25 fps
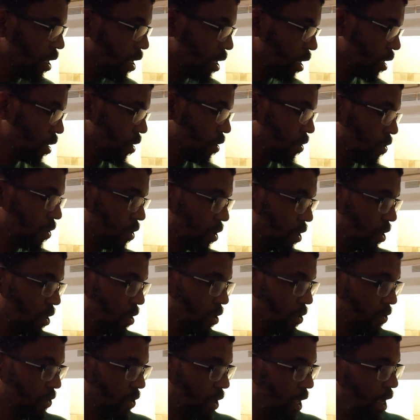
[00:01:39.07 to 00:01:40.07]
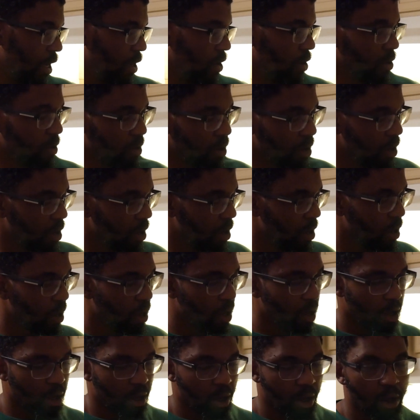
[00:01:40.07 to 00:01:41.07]
is your standard
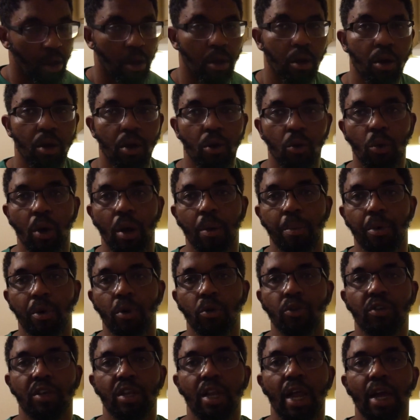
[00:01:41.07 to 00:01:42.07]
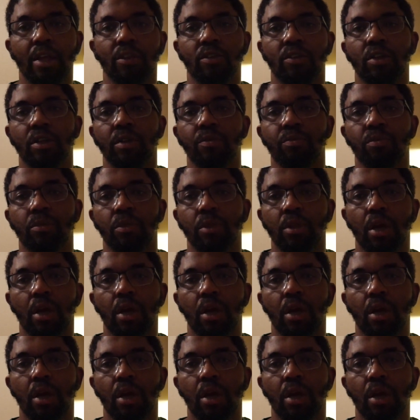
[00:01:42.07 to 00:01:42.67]
whey protein isolate.